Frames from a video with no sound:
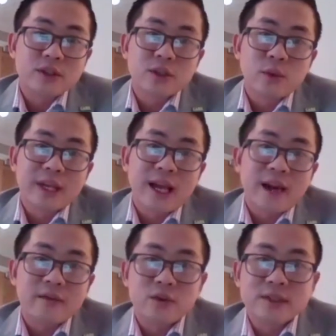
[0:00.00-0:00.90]
So we
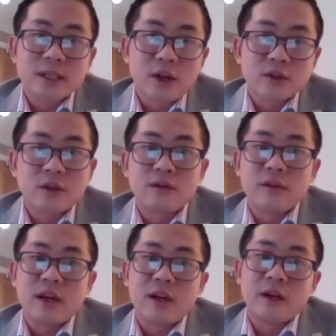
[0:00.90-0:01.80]
have used a lot of
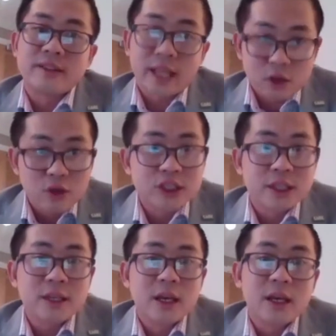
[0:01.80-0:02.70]

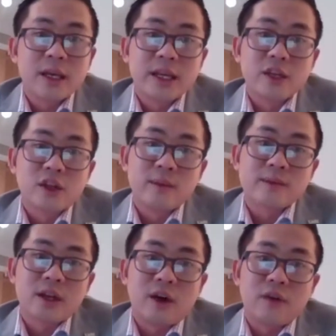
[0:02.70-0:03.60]
technology in
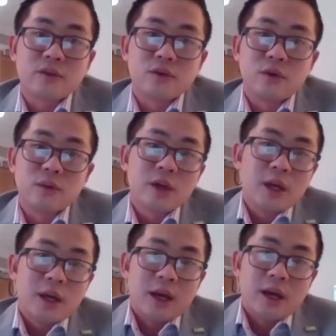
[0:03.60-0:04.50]
terms of
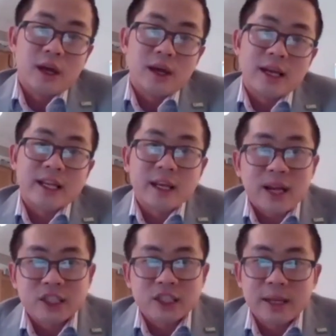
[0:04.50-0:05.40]

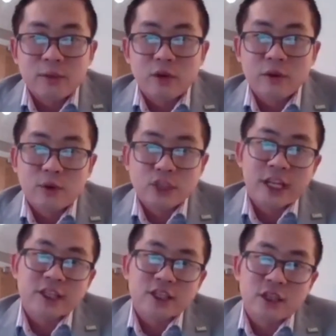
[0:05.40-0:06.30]
like a magic table
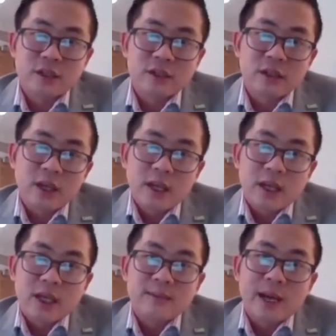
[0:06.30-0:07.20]
with projection.
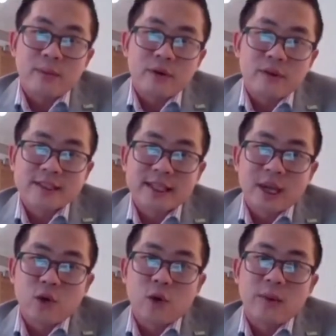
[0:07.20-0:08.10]
In my
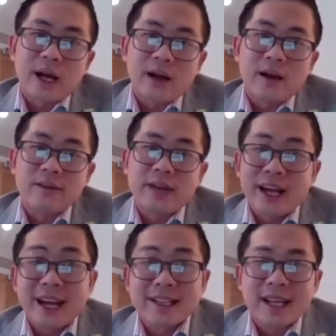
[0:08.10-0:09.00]
previous care home, I
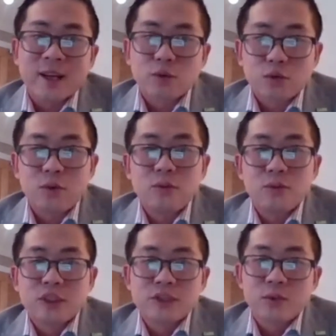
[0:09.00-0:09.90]
had like a room
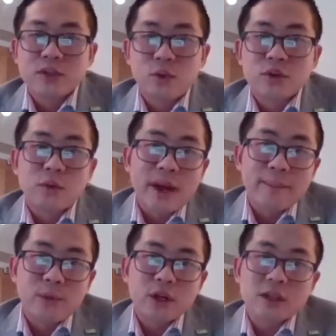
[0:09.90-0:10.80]
which was called the
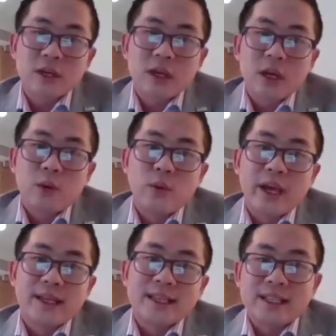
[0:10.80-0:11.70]
Rampart,
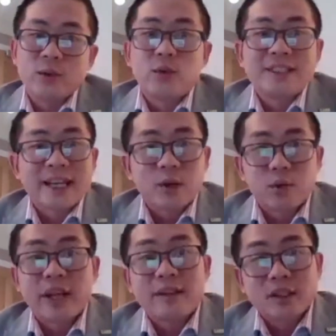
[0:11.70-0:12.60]
where it was like
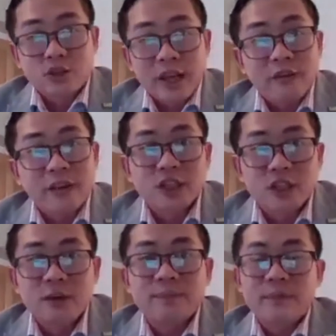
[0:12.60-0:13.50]
a train
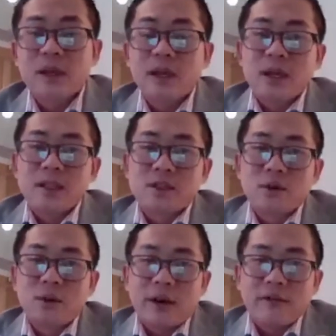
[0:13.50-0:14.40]
feature.
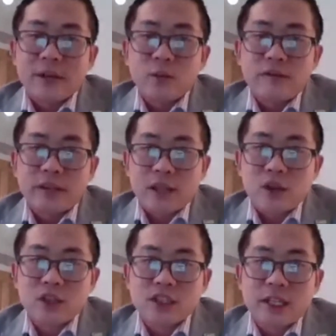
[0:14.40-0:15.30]
So I think with
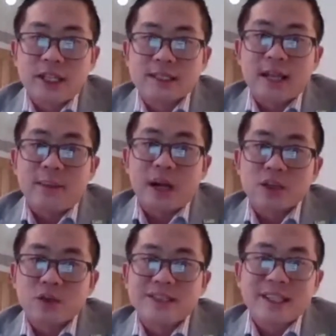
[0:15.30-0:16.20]
technology is about
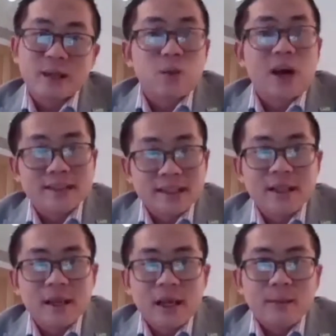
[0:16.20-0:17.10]
using it wisely,
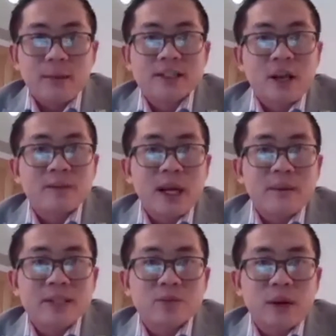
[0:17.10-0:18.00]
but sometimes
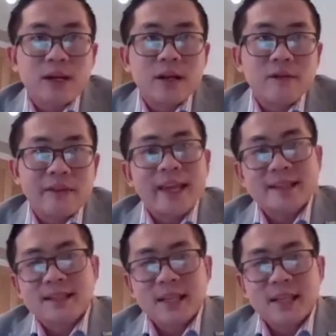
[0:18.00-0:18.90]
as well there is
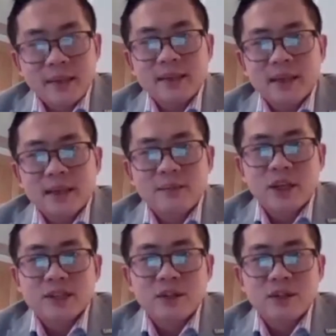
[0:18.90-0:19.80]
a limit
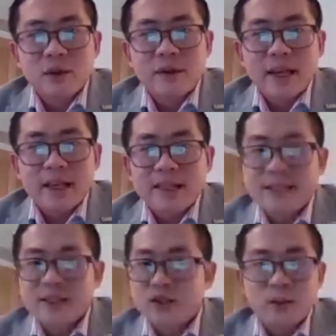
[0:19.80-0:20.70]
because there
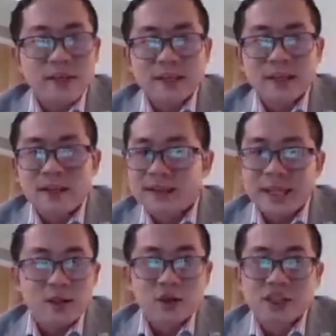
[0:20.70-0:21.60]
is so many
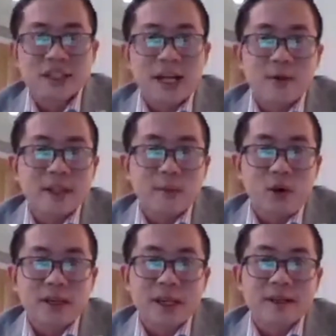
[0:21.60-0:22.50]
technology now in the
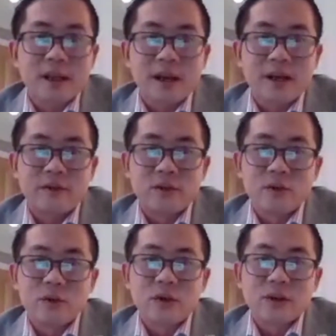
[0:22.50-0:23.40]
market. If you
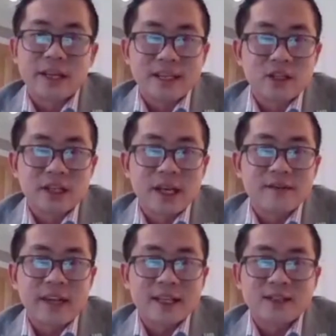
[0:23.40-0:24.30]
look on the internet,
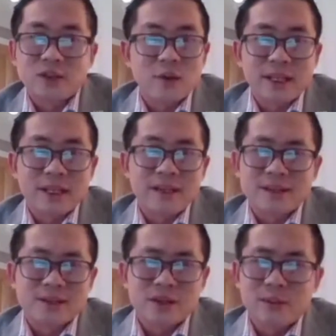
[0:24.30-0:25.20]
there is so
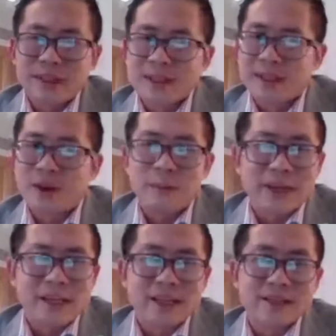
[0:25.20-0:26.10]
many
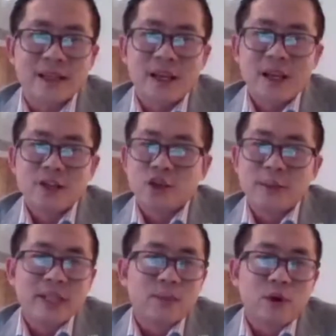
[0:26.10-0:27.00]
companies, so
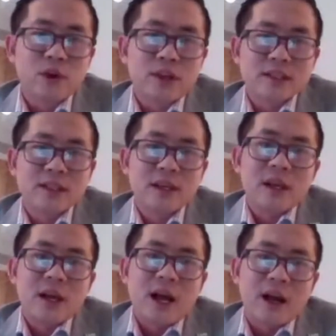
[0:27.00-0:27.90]
many products.
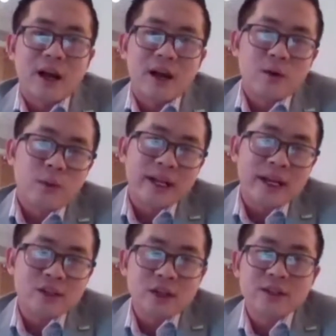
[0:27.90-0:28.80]
When I
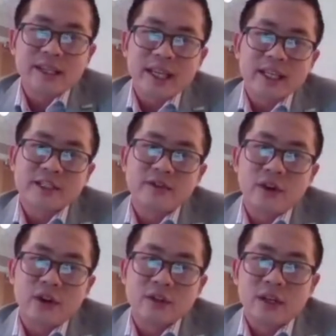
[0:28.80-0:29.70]
done the King's
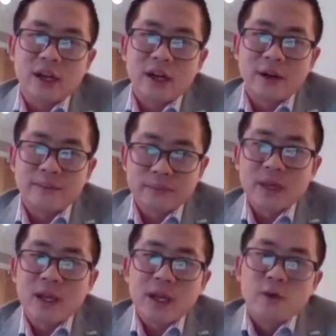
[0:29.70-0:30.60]
Fund
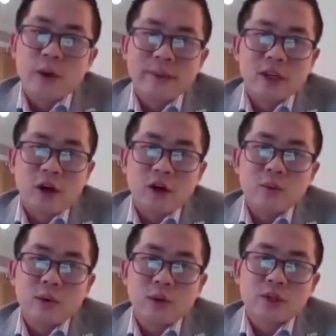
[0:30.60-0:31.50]
webinar,
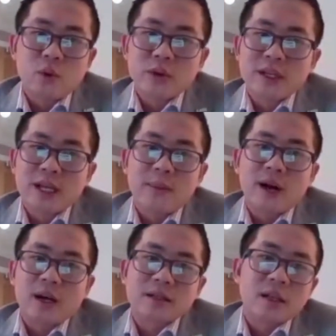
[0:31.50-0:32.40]
we were talking
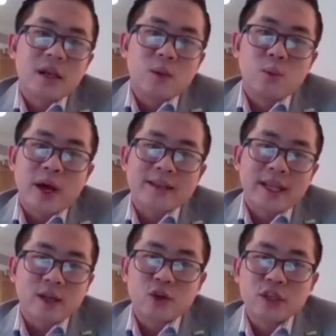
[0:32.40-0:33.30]
about what
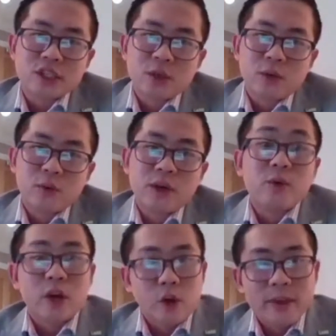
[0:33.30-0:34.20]
technology will we
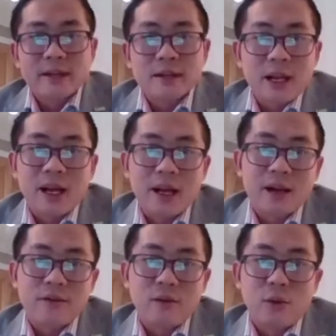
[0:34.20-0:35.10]
recommend
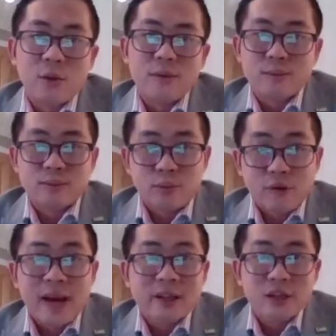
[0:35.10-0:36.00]
for
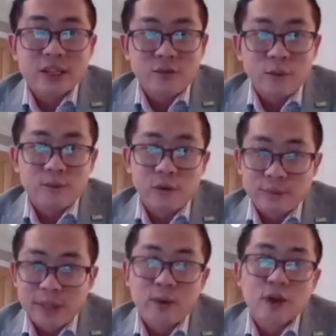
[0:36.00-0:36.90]
providers, for
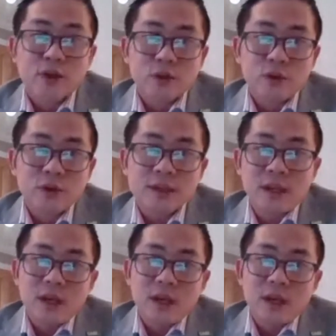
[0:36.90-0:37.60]
people to use.